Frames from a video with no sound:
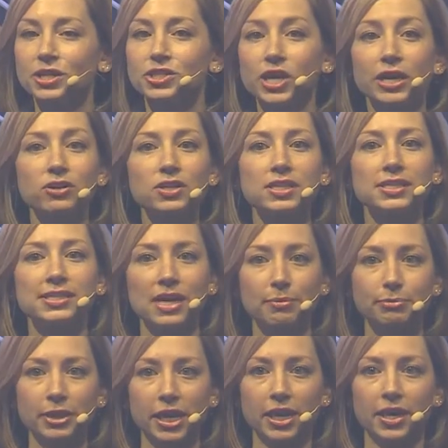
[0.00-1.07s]
General
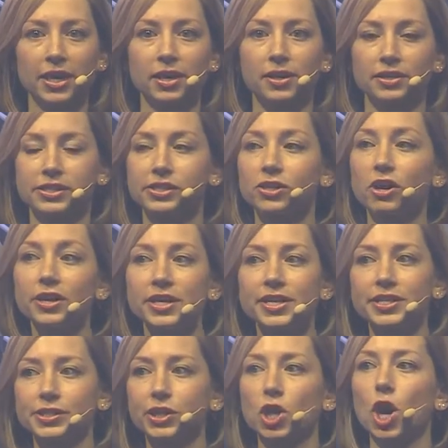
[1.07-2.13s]
Assembly started
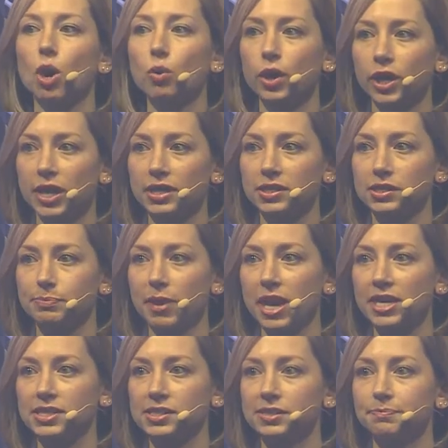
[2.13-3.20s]
as a co working
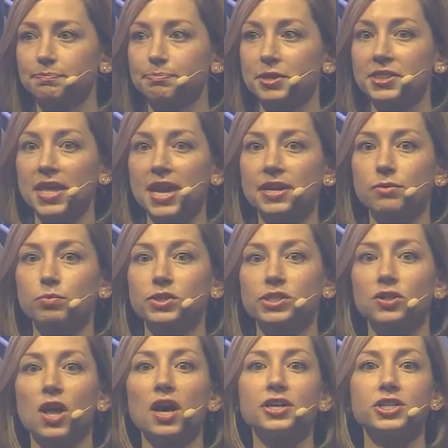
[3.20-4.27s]
space, but then was
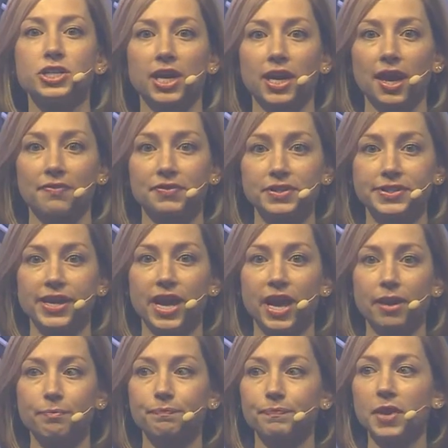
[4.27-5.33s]
launching at the
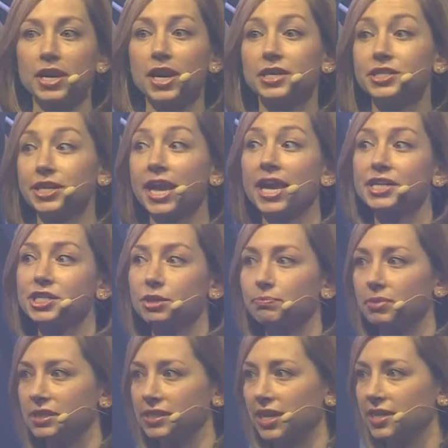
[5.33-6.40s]
time an education
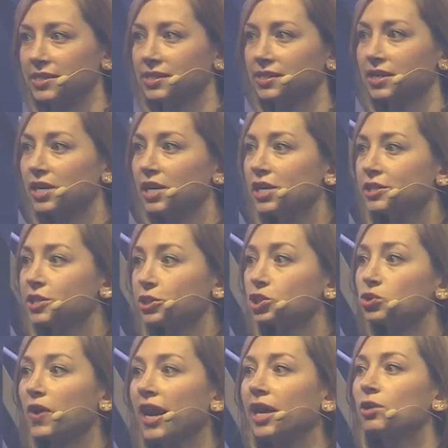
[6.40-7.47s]
business to
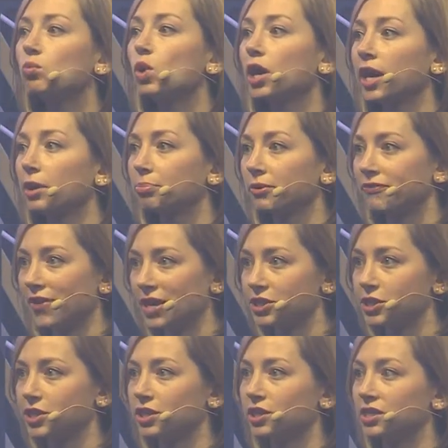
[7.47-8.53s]
train working
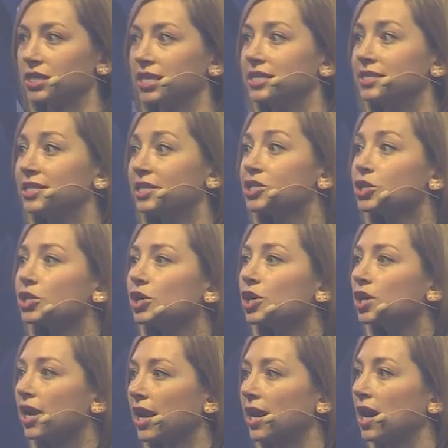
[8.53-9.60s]
professionals in
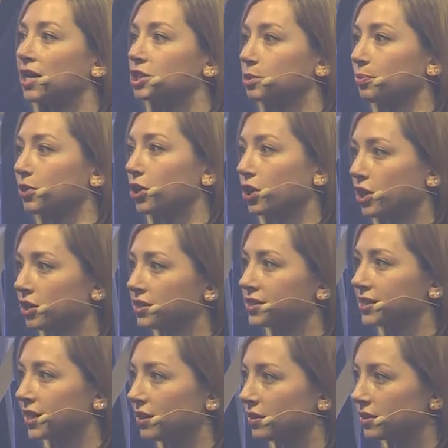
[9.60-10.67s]
digital and entrepreneurial
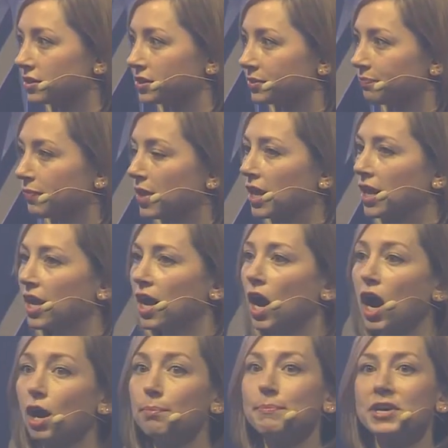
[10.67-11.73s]
skills.
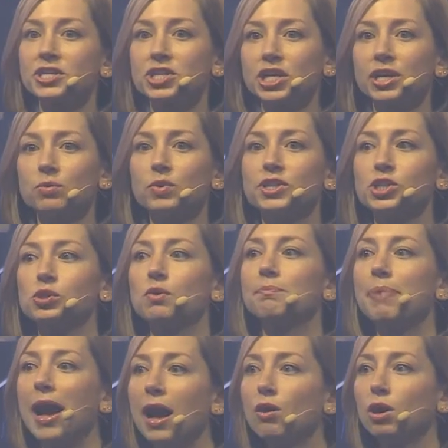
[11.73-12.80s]
Our mission was to
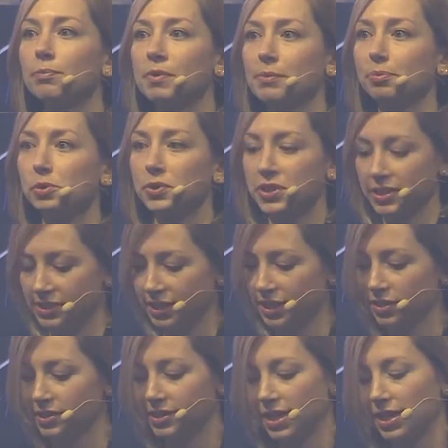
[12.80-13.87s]
empower people with the
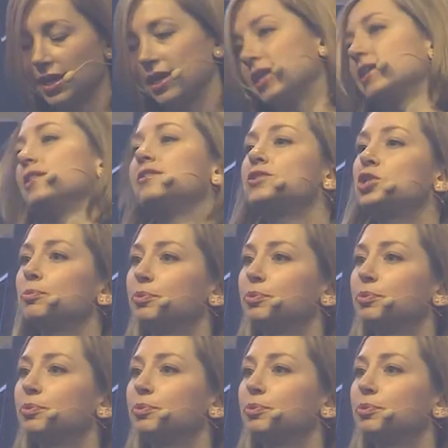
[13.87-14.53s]
skills they needed to